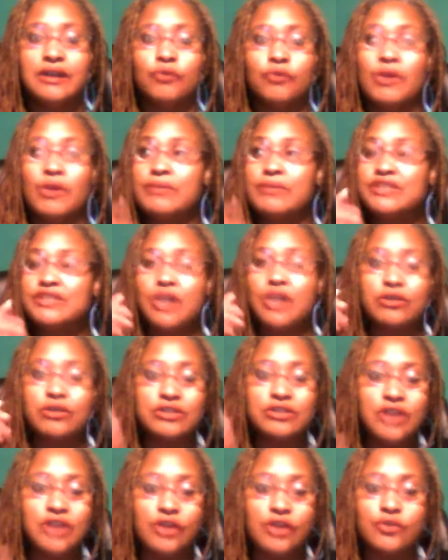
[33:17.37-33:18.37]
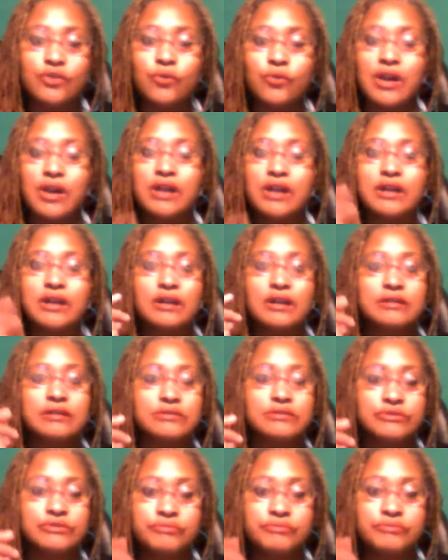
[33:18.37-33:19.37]
We were told to go to work,
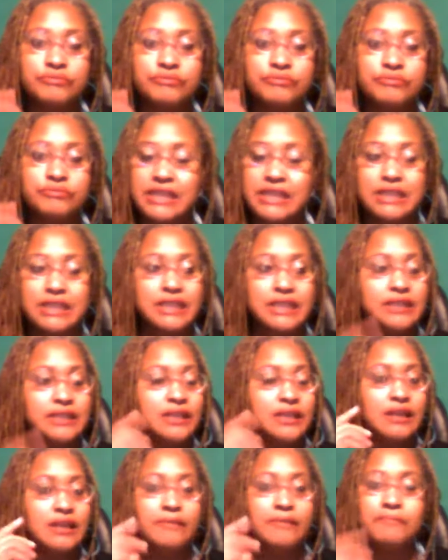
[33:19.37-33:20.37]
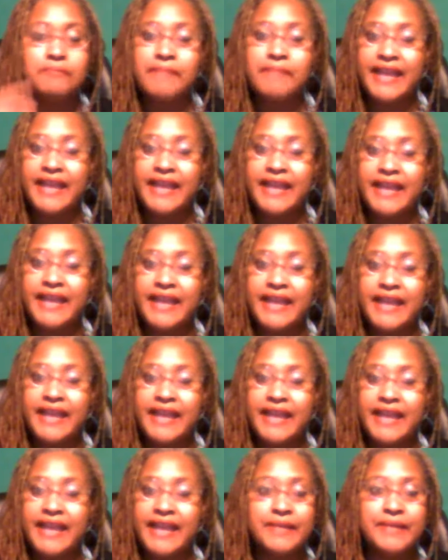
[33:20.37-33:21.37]
be good, make the
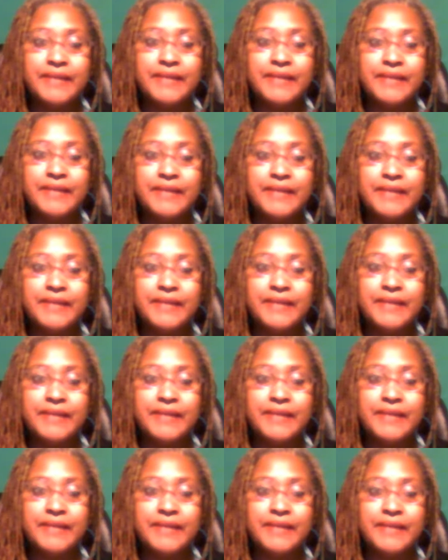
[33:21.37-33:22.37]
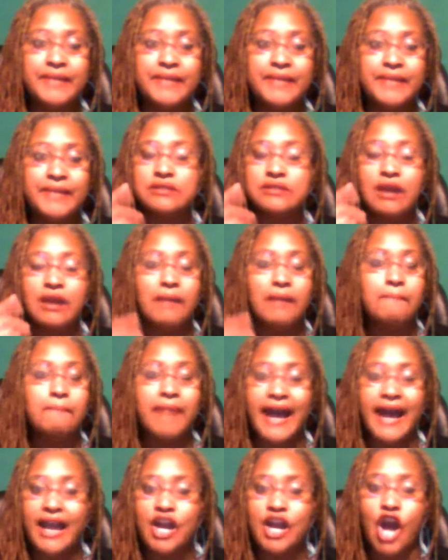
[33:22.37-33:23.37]
money, buy a house,
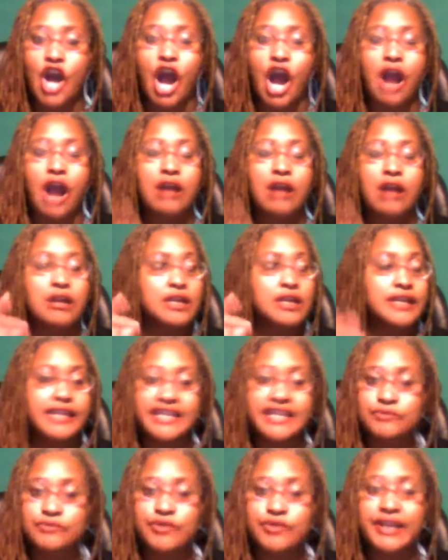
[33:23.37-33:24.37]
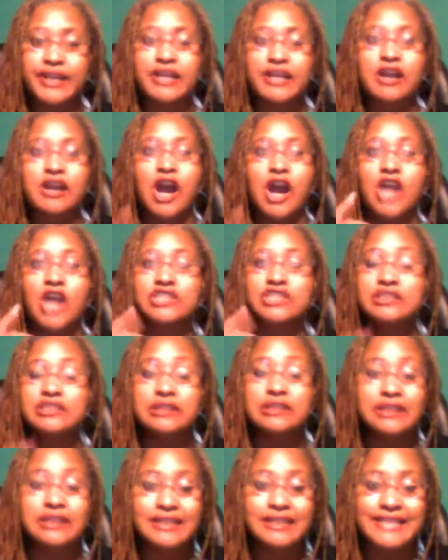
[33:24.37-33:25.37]
buy a car, get some credit cards,
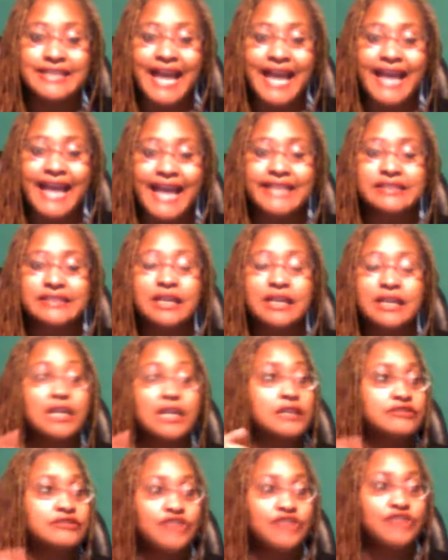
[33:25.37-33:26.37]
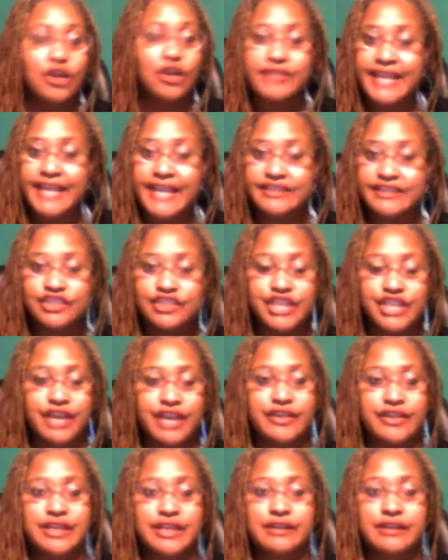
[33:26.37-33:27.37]
look nice, donate to
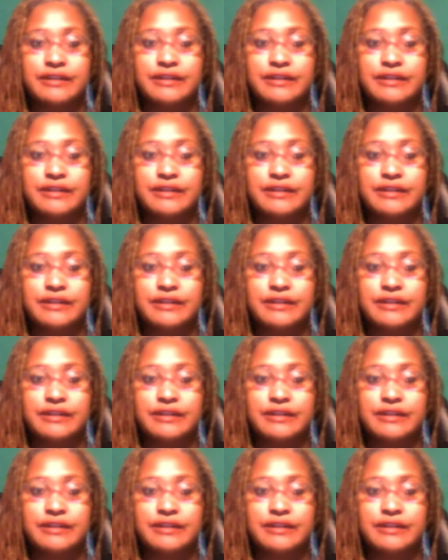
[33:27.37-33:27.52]
charity.